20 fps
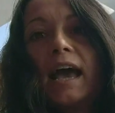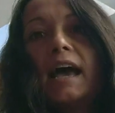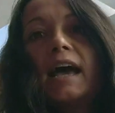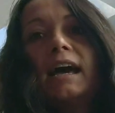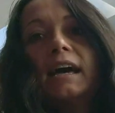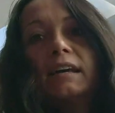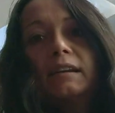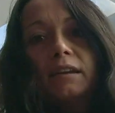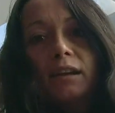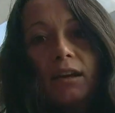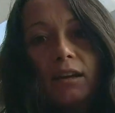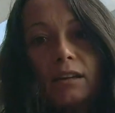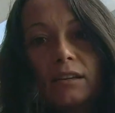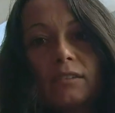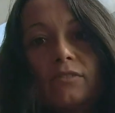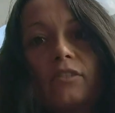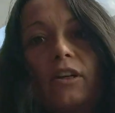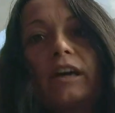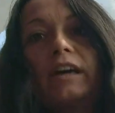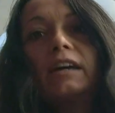and
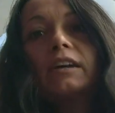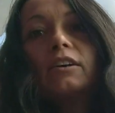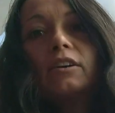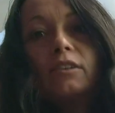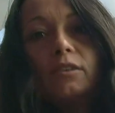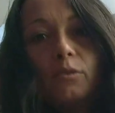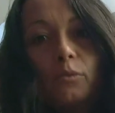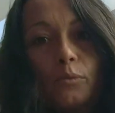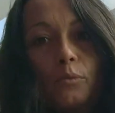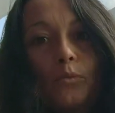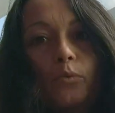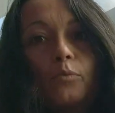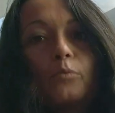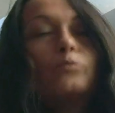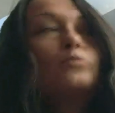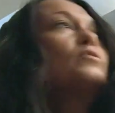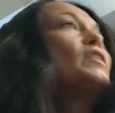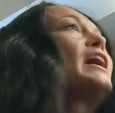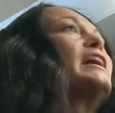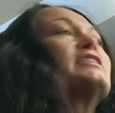like
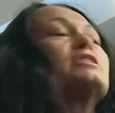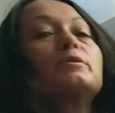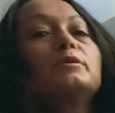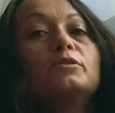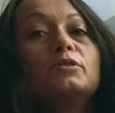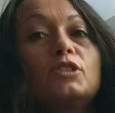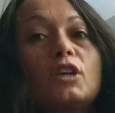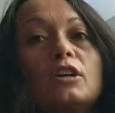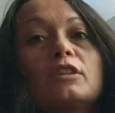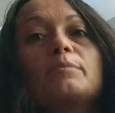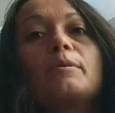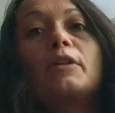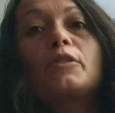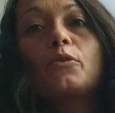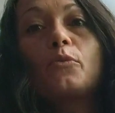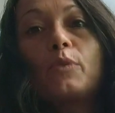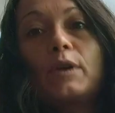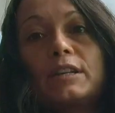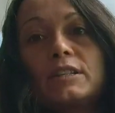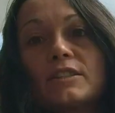last week we talked about
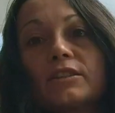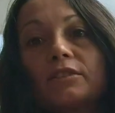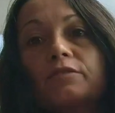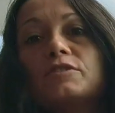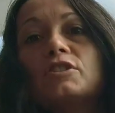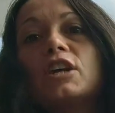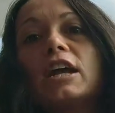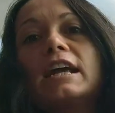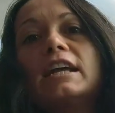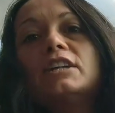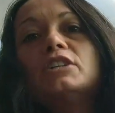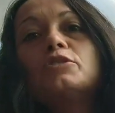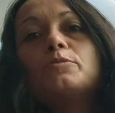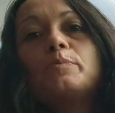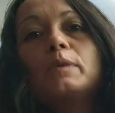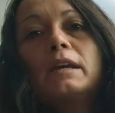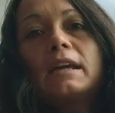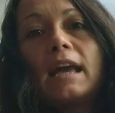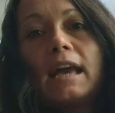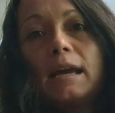the winds of change,
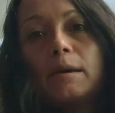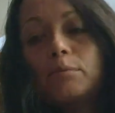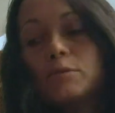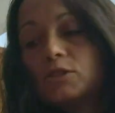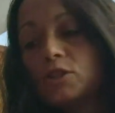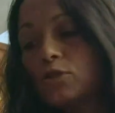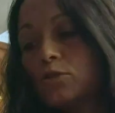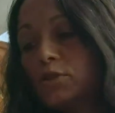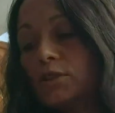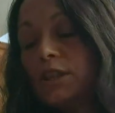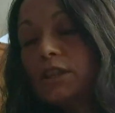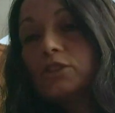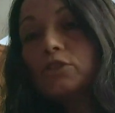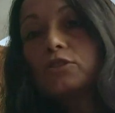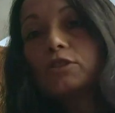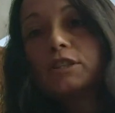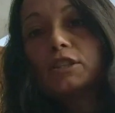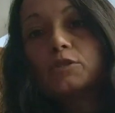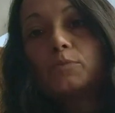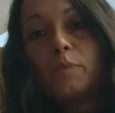being able to
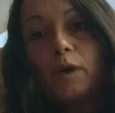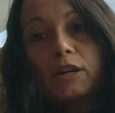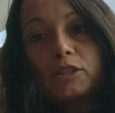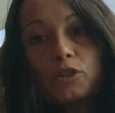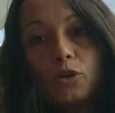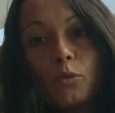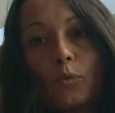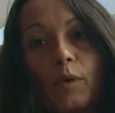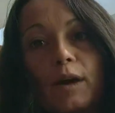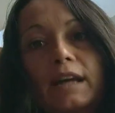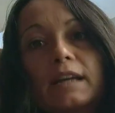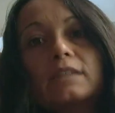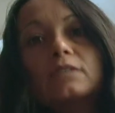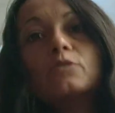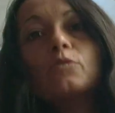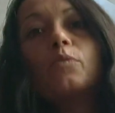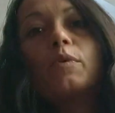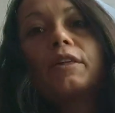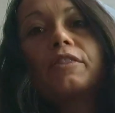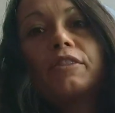literally spread your
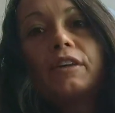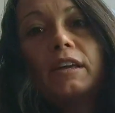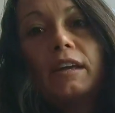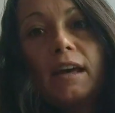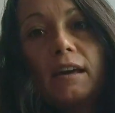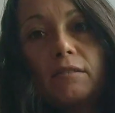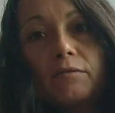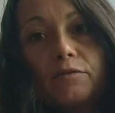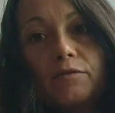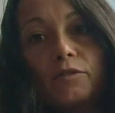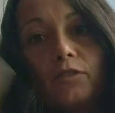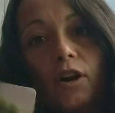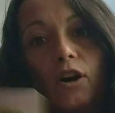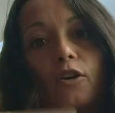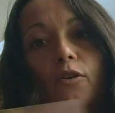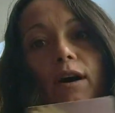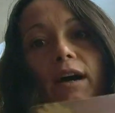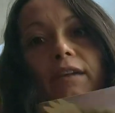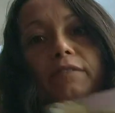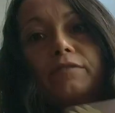wings with it and
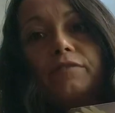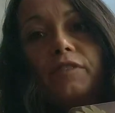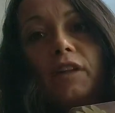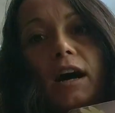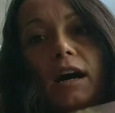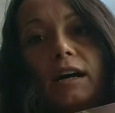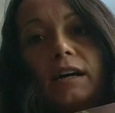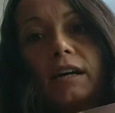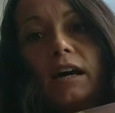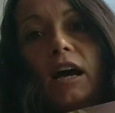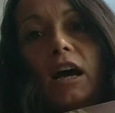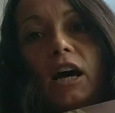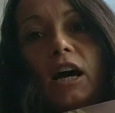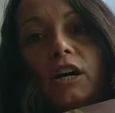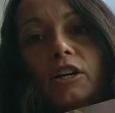flow and fly.